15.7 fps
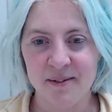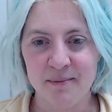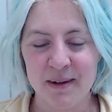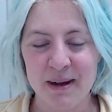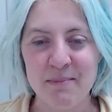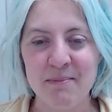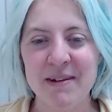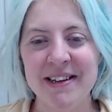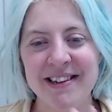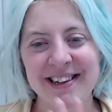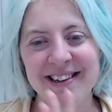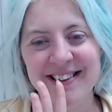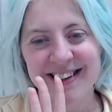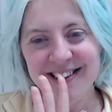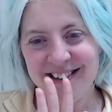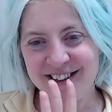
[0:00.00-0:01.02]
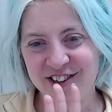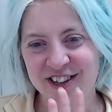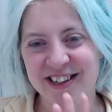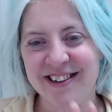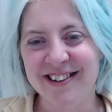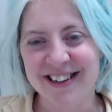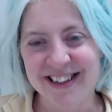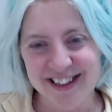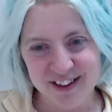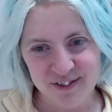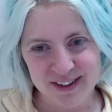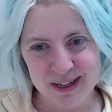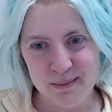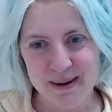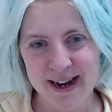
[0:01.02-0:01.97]
Missy says that she did read
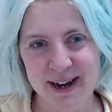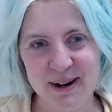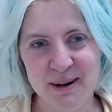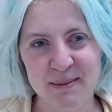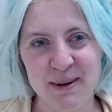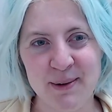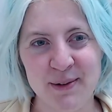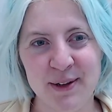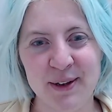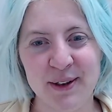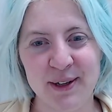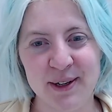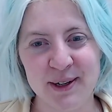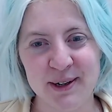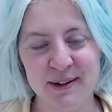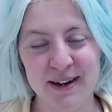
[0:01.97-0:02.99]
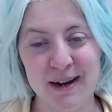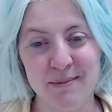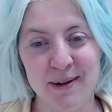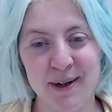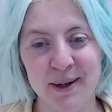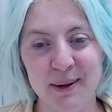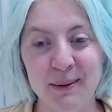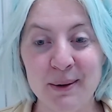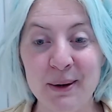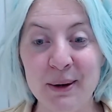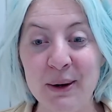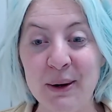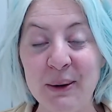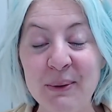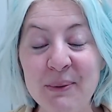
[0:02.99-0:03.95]
a pattern, but it was a long time ago.
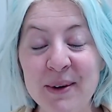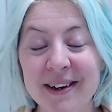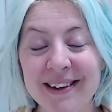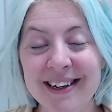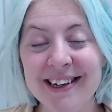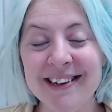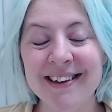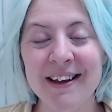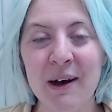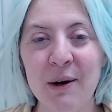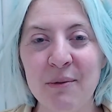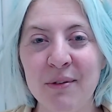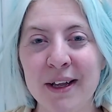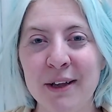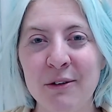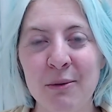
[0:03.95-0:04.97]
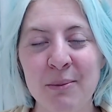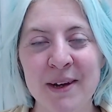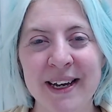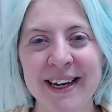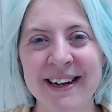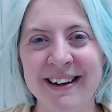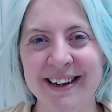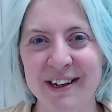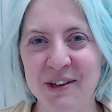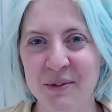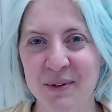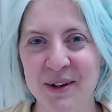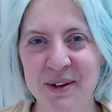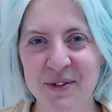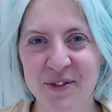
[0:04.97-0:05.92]
No worries. Hopefully, this will be a nice
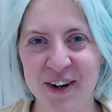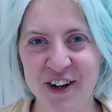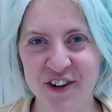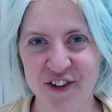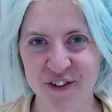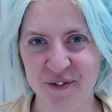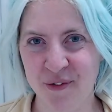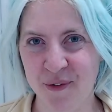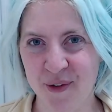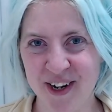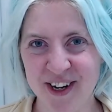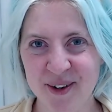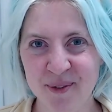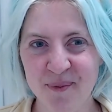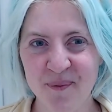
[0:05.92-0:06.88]
refresher for you.